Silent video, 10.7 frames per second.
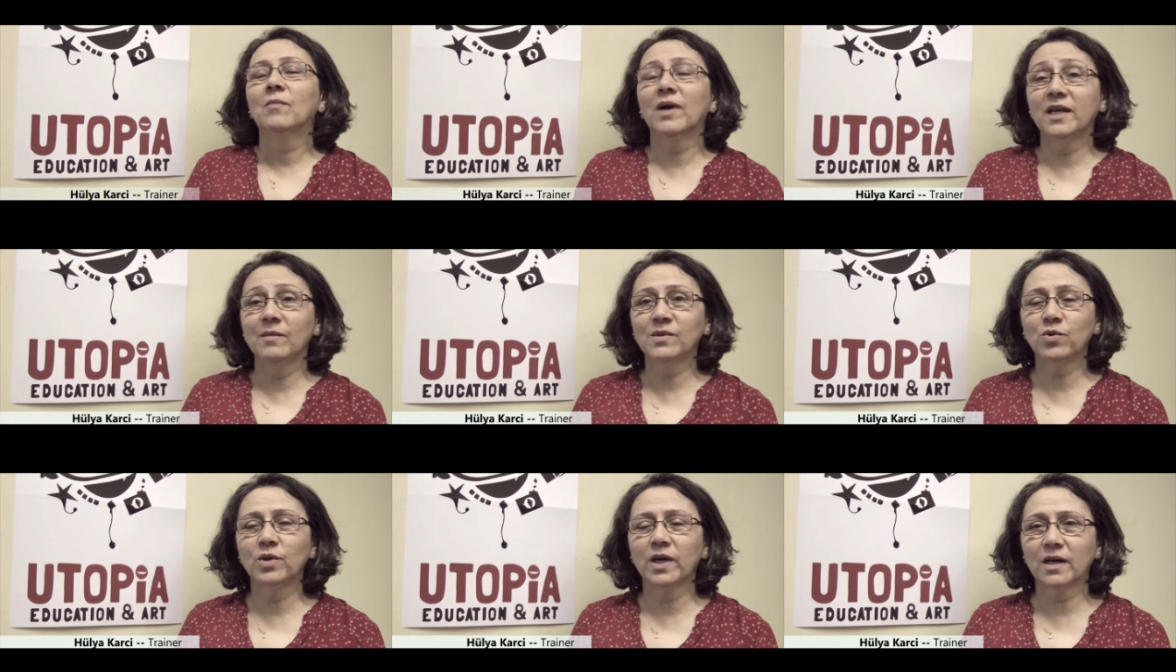My name is
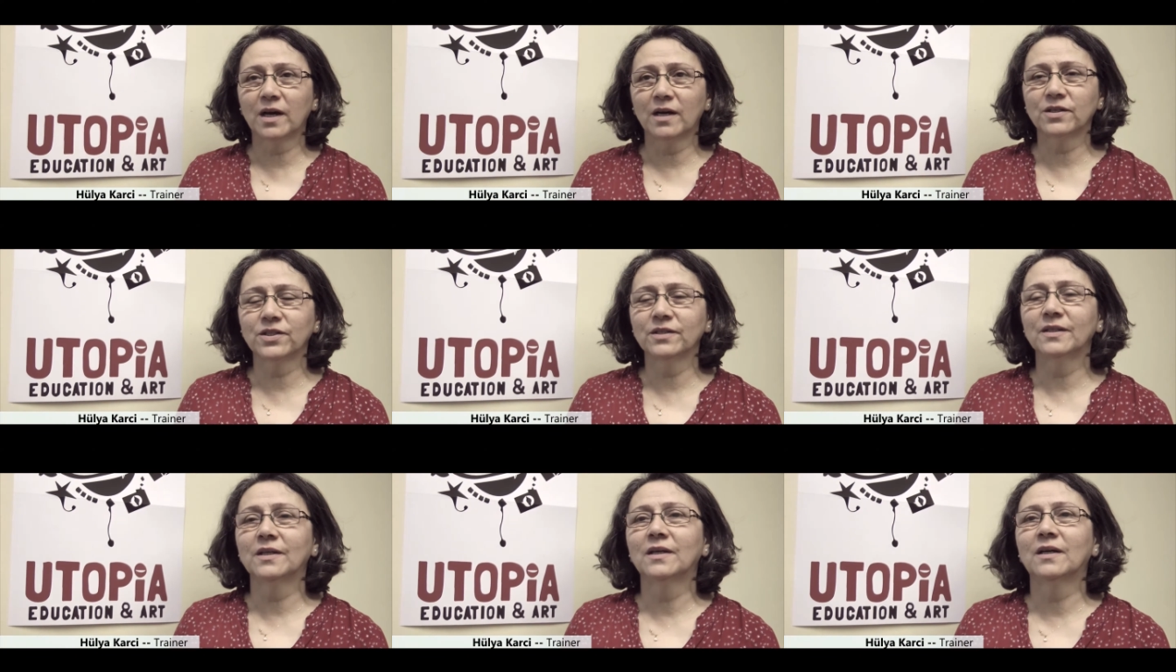Julia Karje.
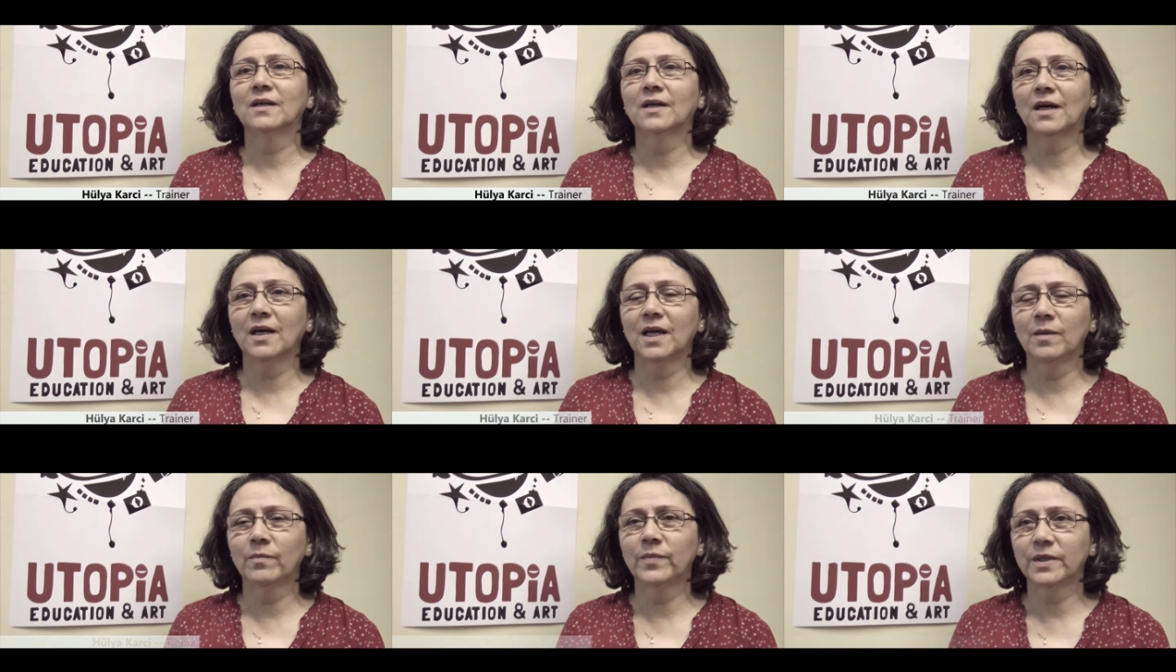Uh, I
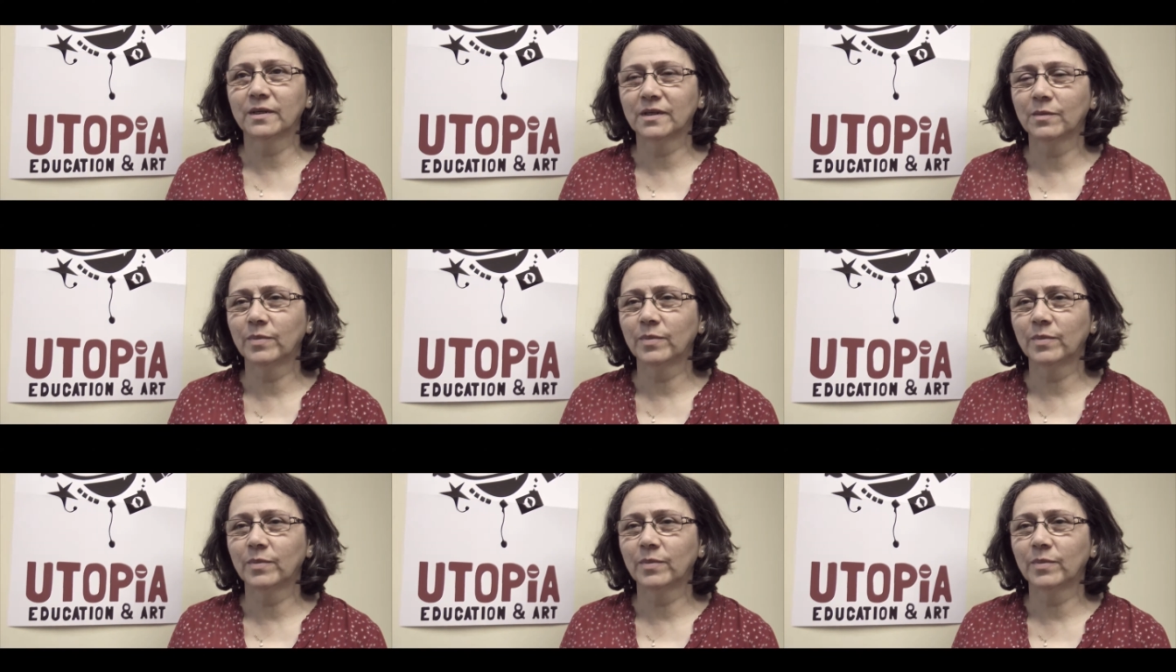am theater